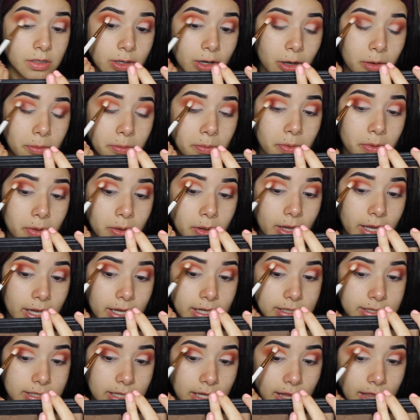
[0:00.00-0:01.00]
I'll
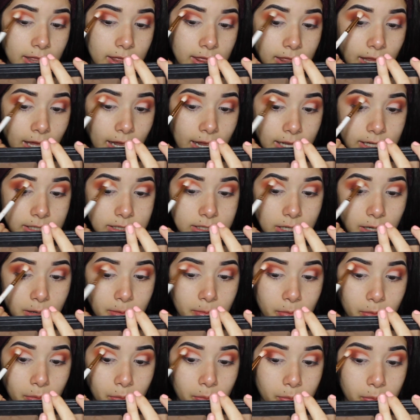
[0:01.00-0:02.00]
blend that
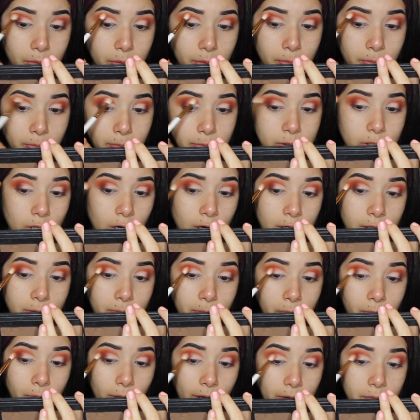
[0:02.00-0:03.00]
dark
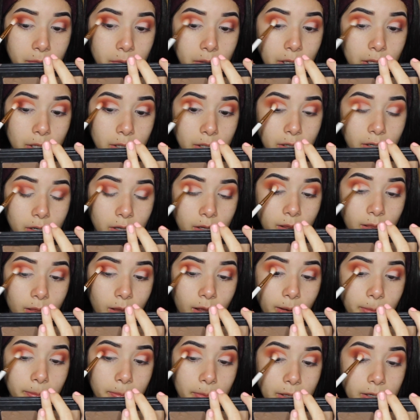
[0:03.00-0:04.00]
brown color a
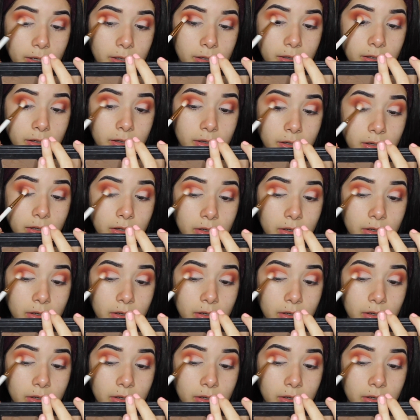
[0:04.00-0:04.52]
lot better.